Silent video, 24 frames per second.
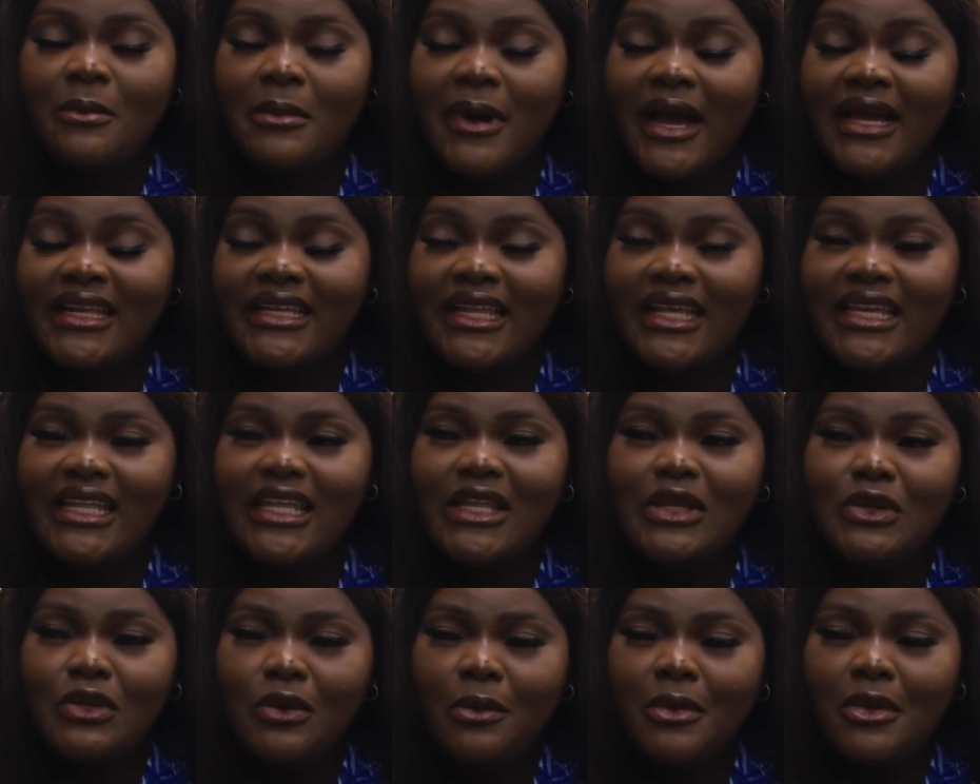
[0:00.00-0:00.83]
Back then,
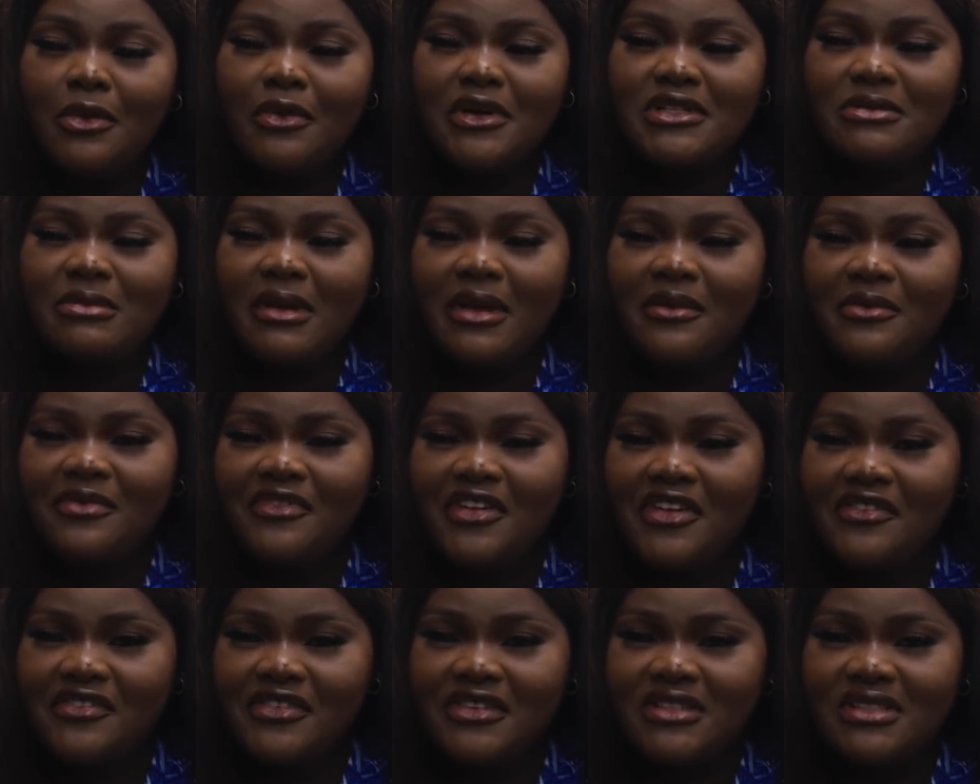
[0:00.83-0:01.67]
Indomie was my
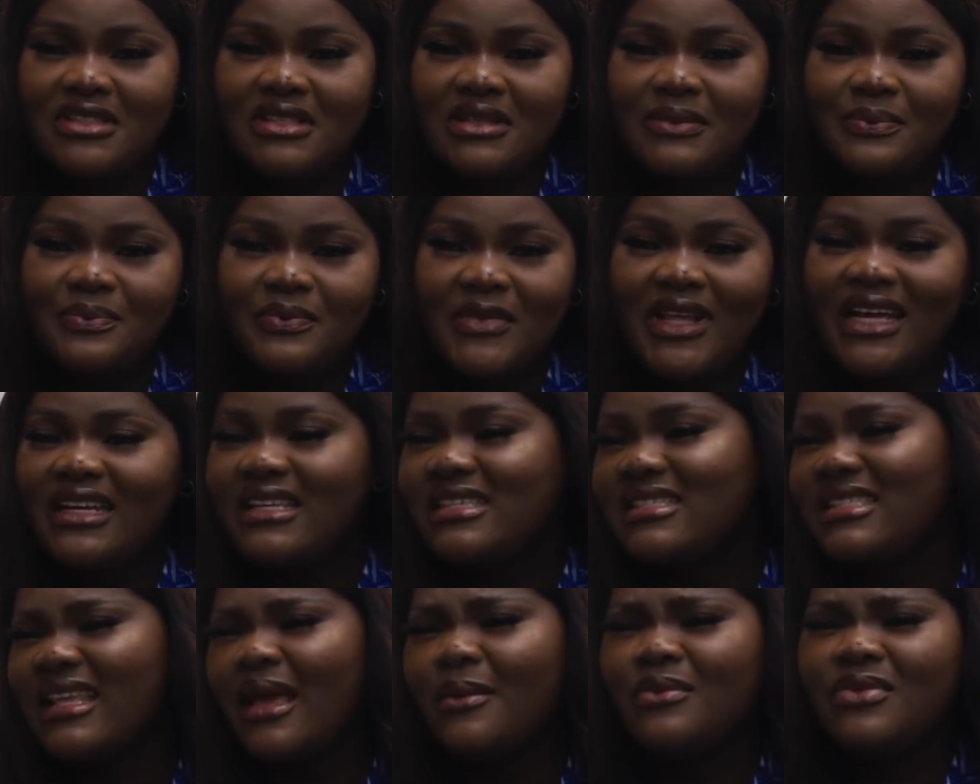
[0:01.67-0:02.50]
favorite. At
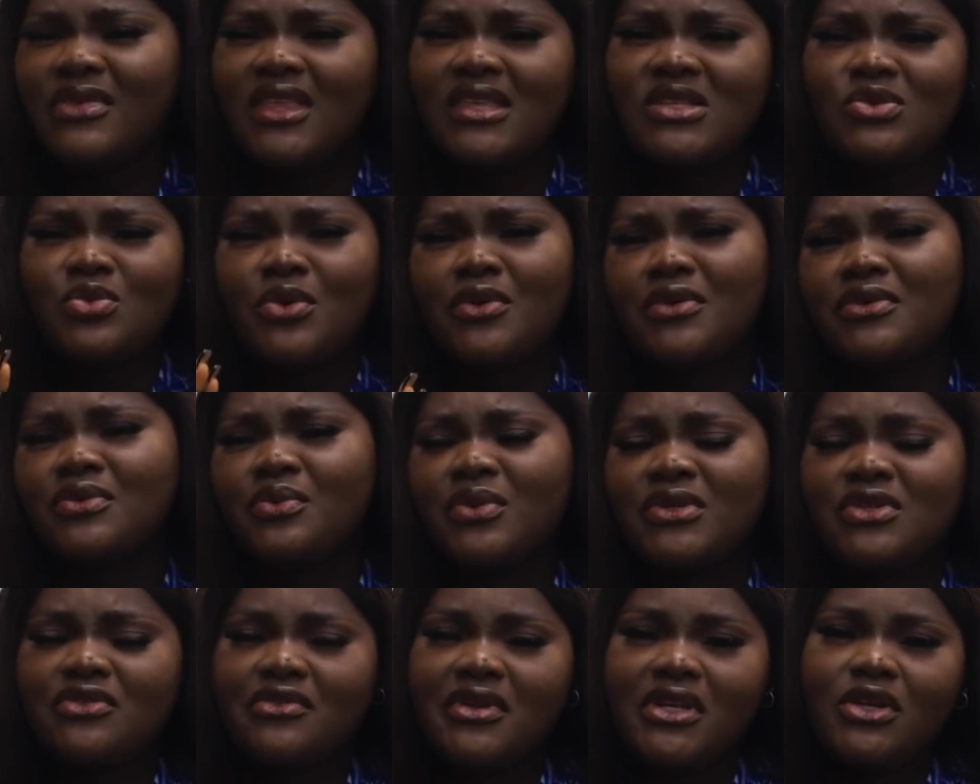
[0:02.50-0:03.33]
this time, things
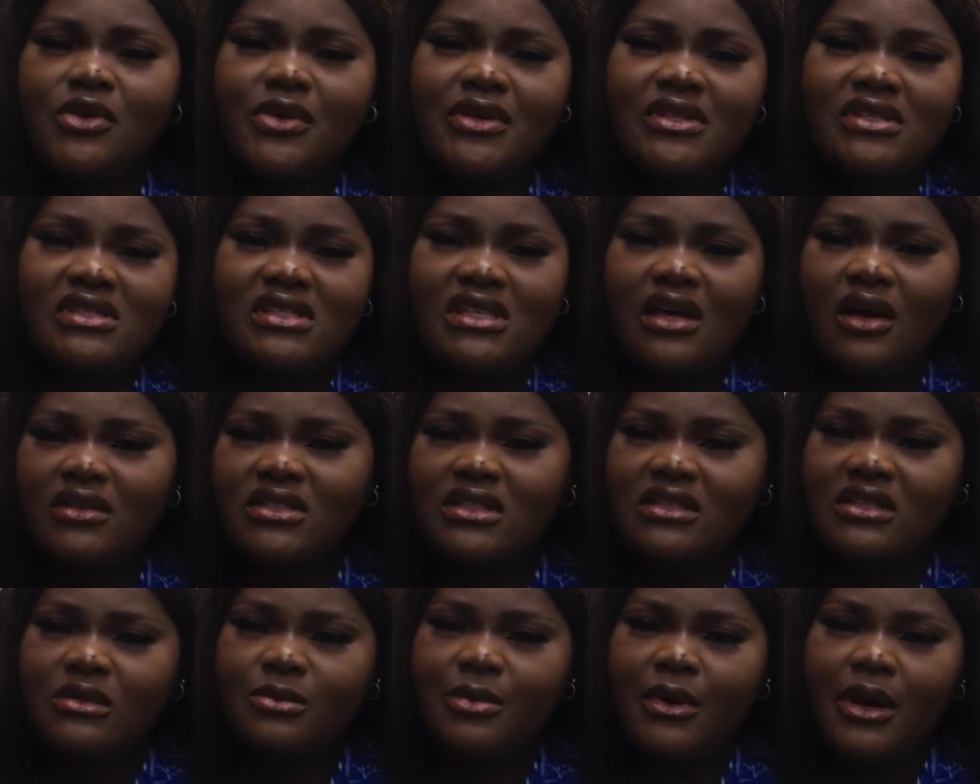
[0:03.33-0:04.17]
was already going
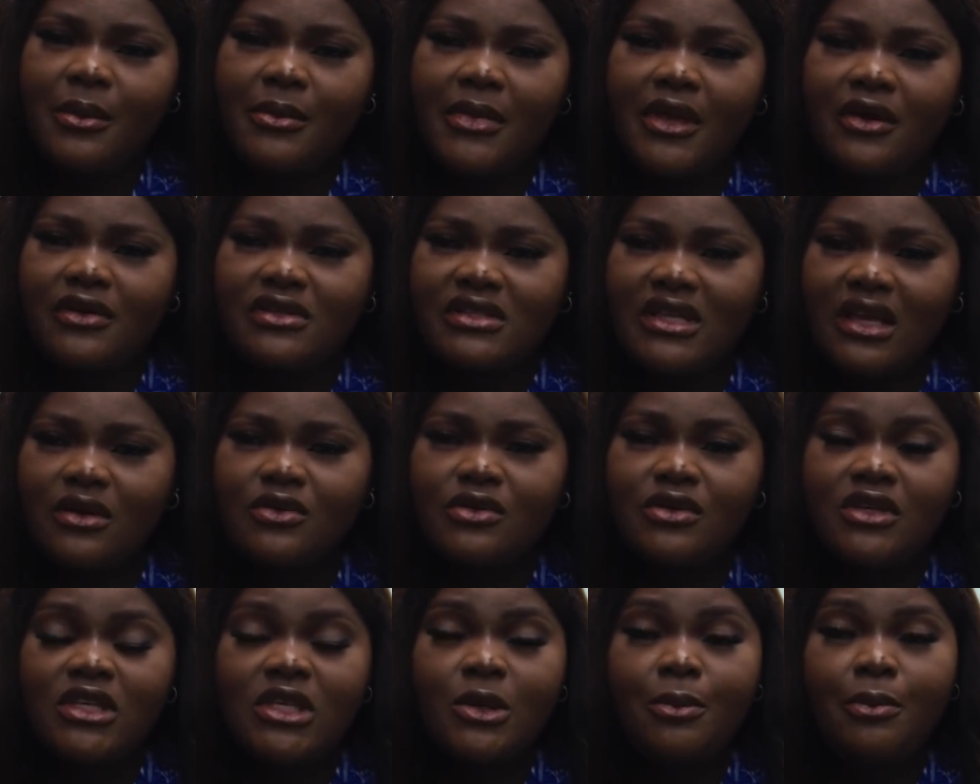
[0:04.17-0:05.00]
south in the apartment because I
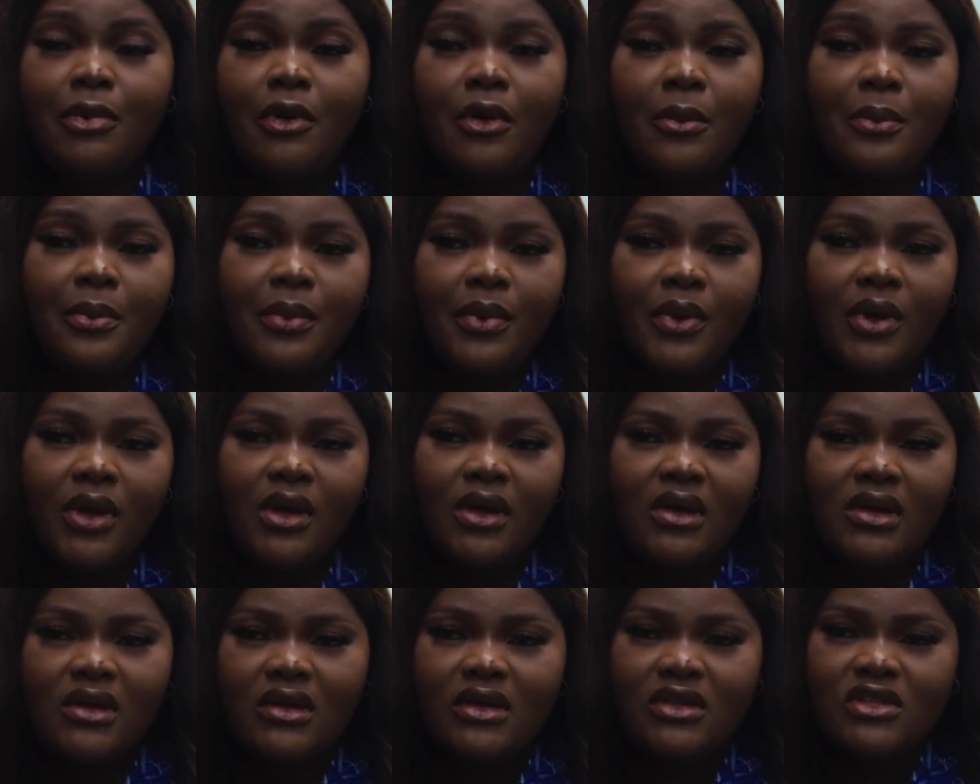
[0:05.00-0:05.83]
couldn't keep up.
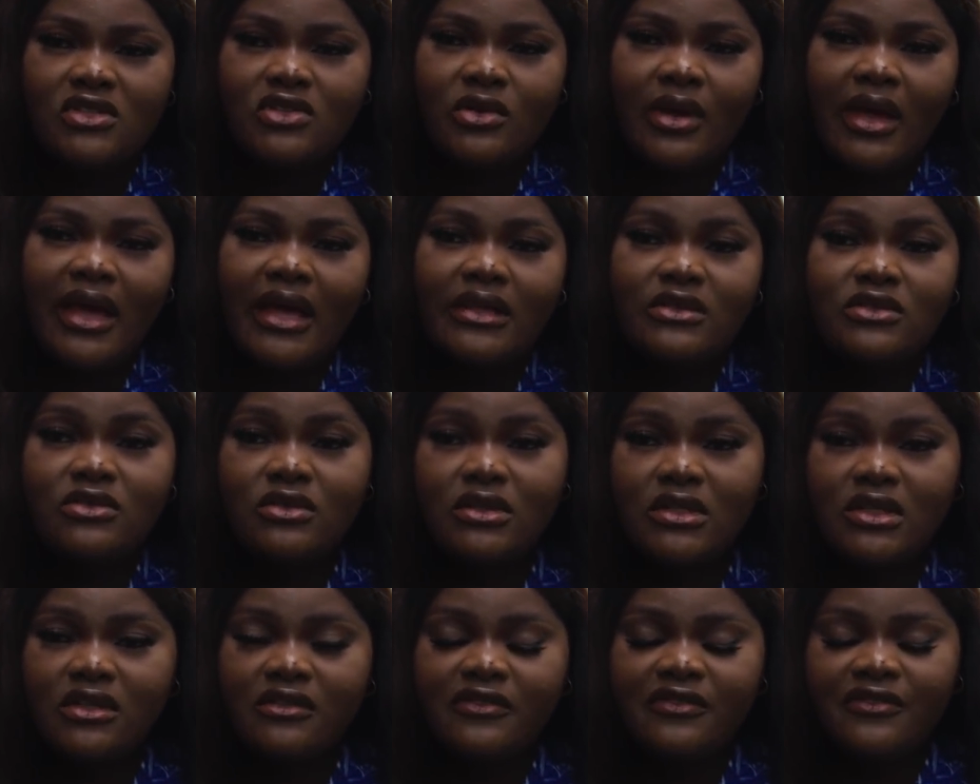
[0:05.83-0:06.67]
So I had
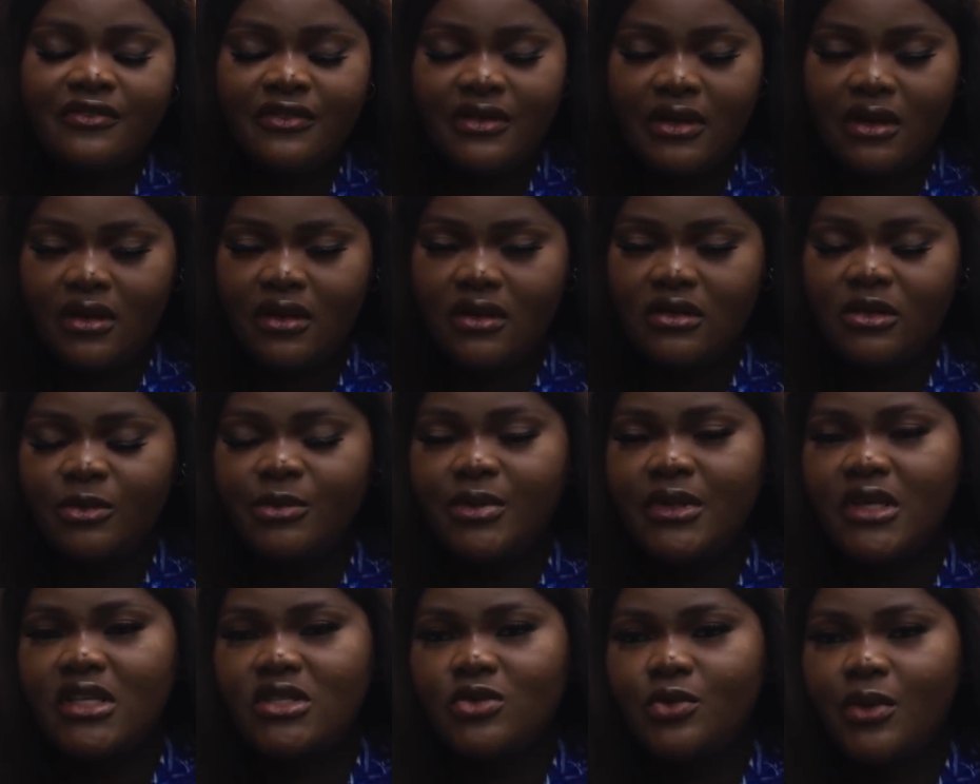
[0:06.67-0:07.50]
to leave the
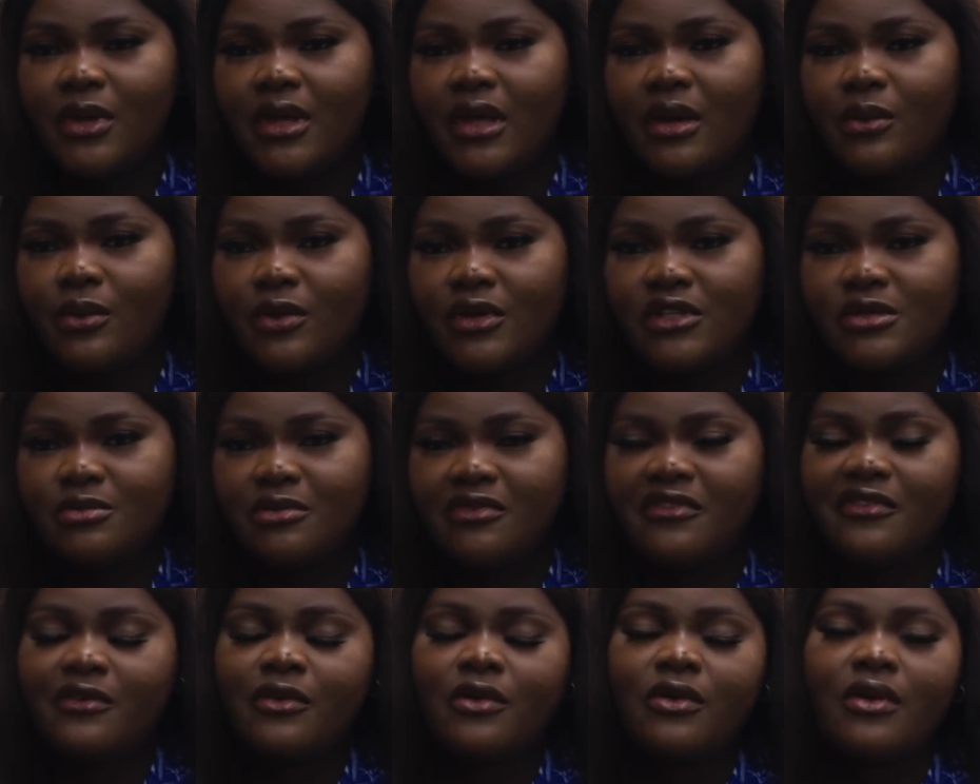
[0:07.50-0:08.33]
place where I was
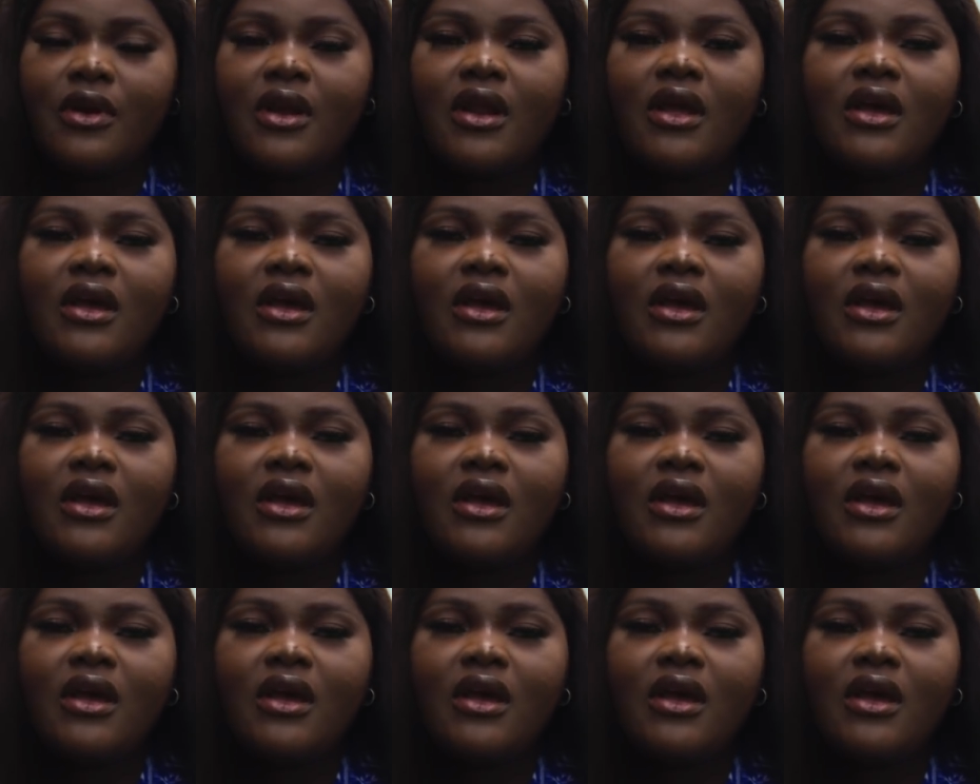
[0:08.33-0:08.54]
before.